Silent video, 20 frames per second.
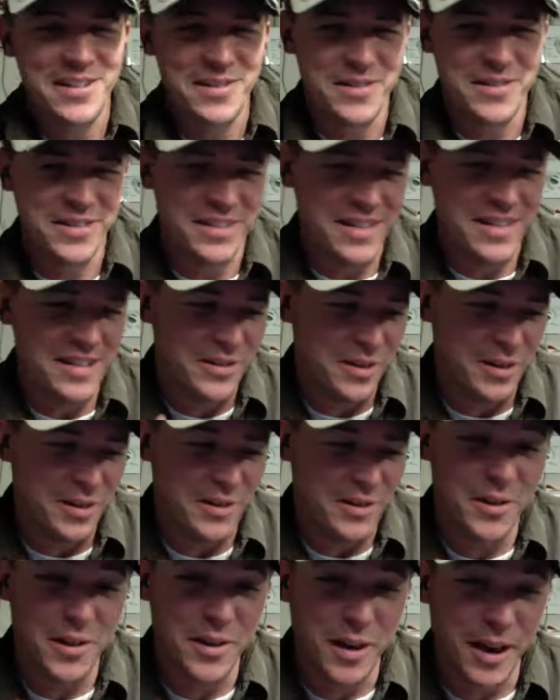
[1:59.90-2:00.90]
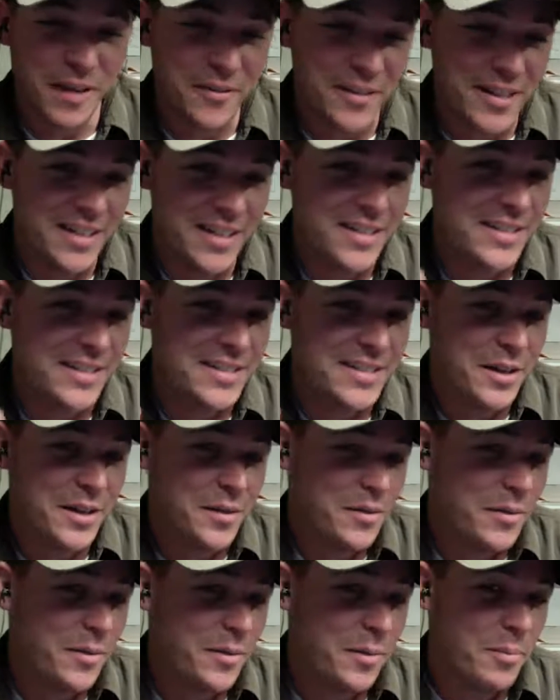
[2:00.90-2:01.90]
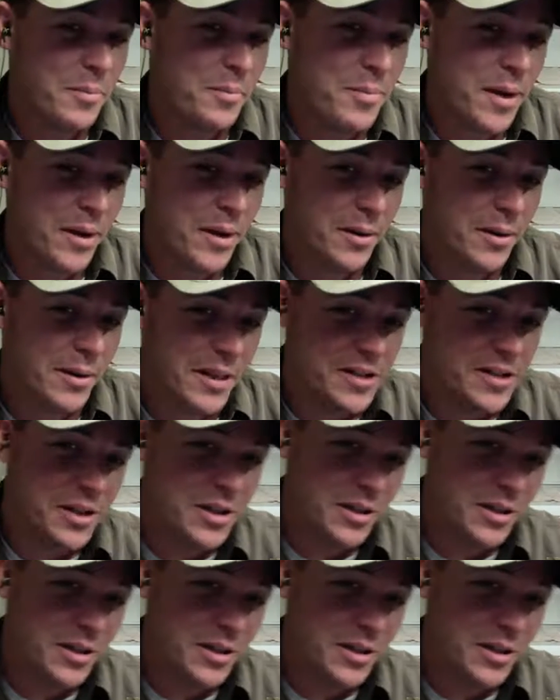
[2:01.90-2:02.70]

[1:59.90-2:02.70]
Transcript: is they took the coffee, and instead of barrel aging the